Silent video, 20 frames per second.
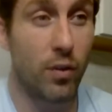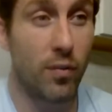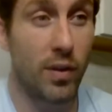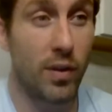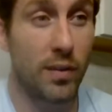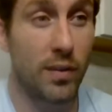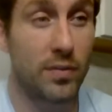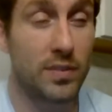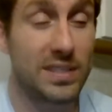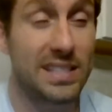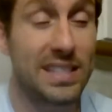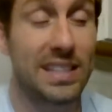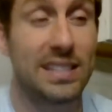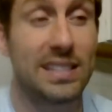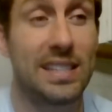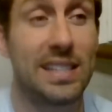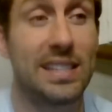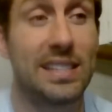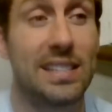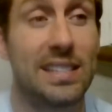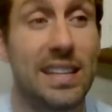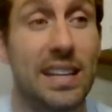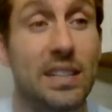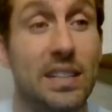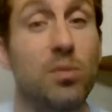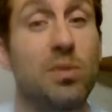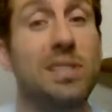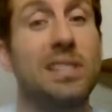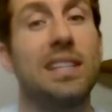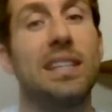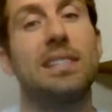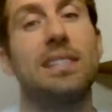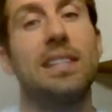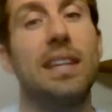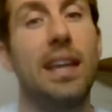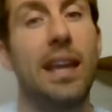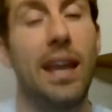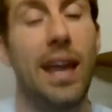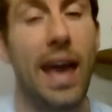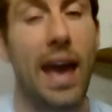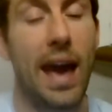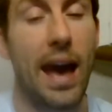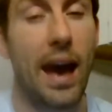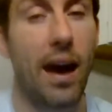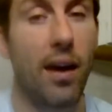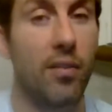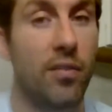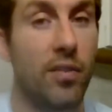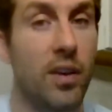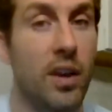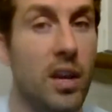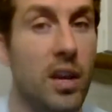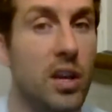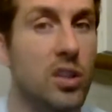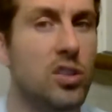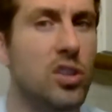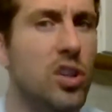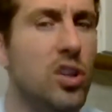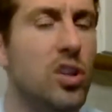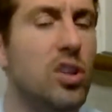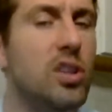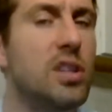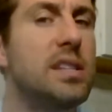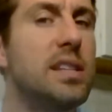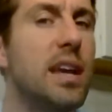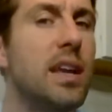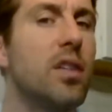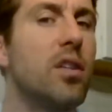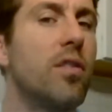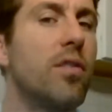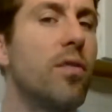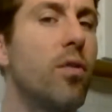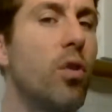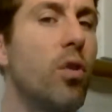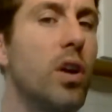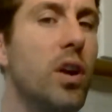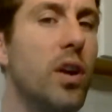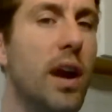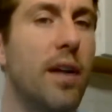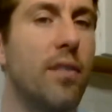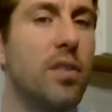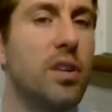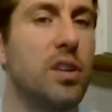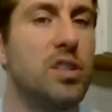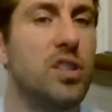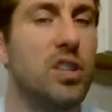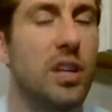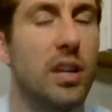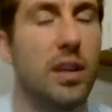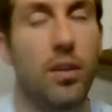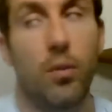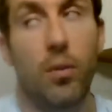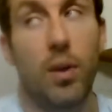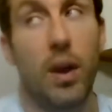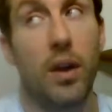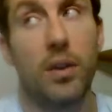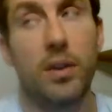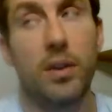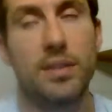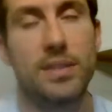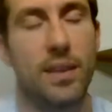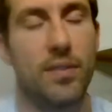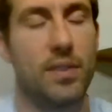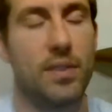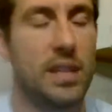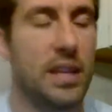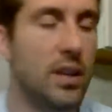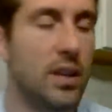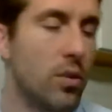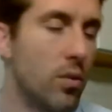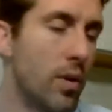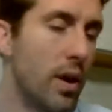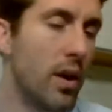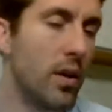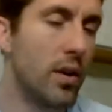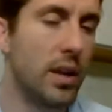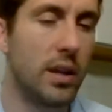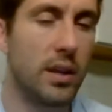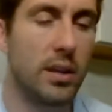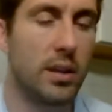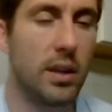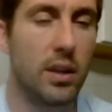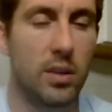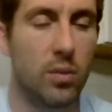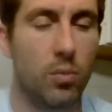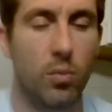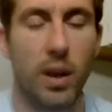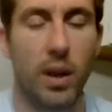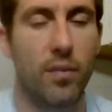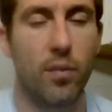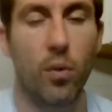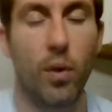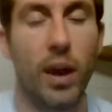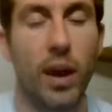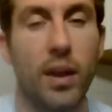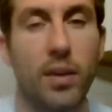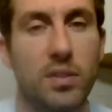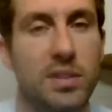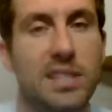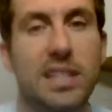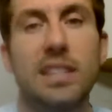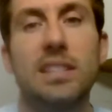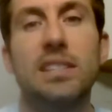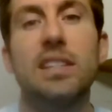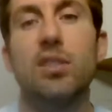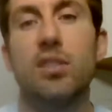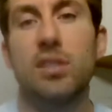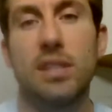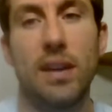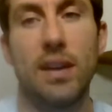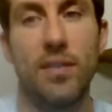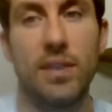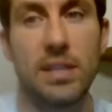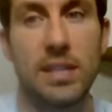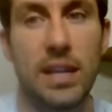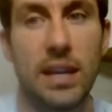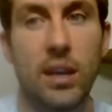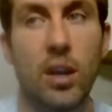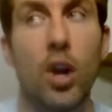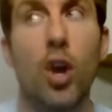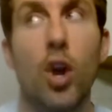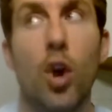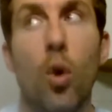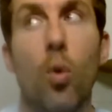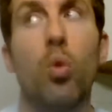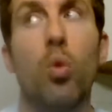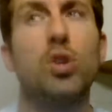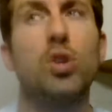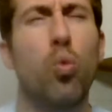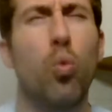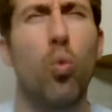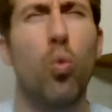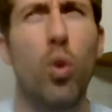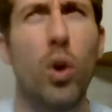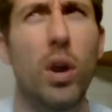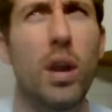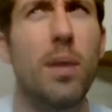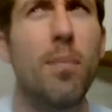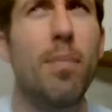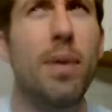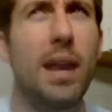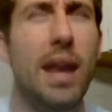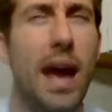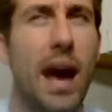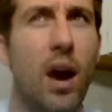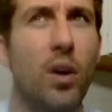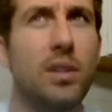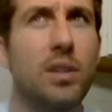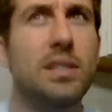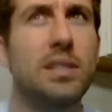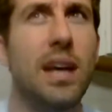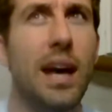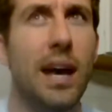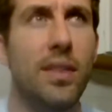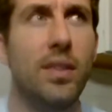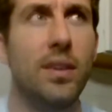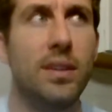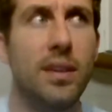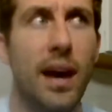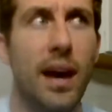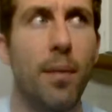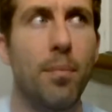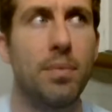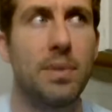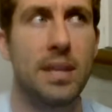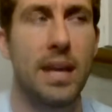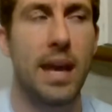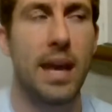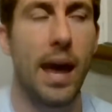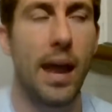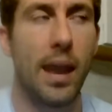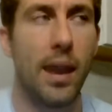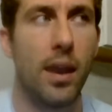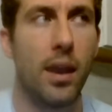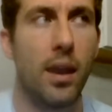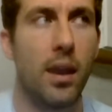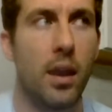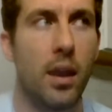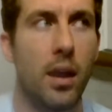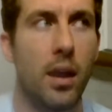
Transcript: 45. 66 was 16 and a half. So you could say their 4-year average, you could either round 17 or round it, whatever way. It was 16 or 17, which would have been outside the top 10.